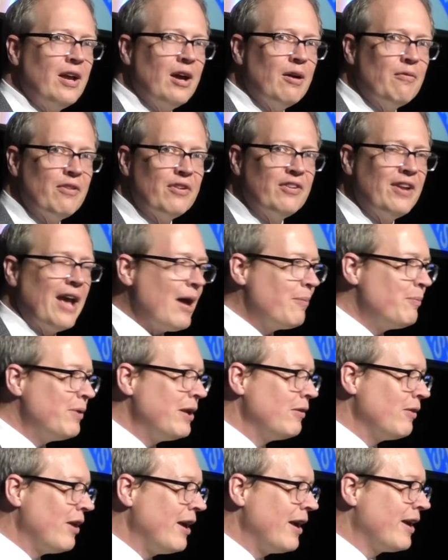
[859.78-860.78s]
of the
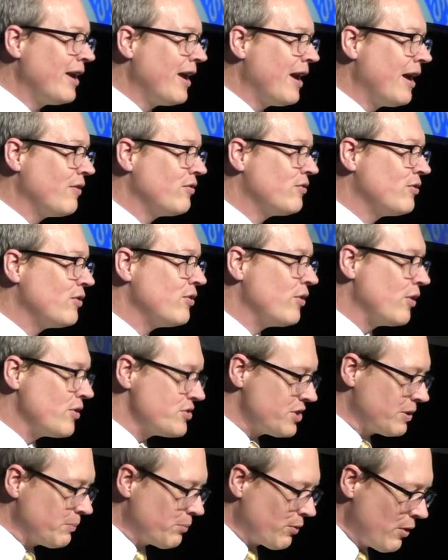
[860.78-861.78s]
Dabney Lancaster
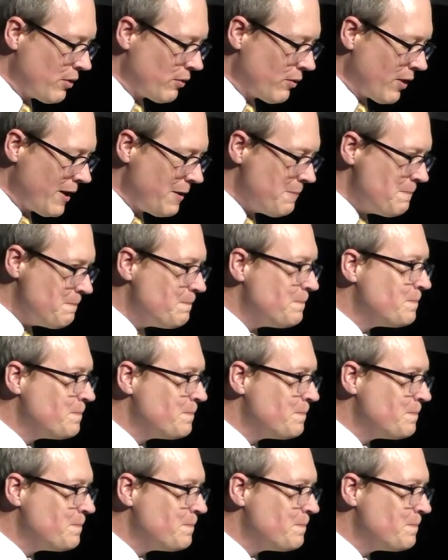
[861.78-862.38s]
Nursing Program.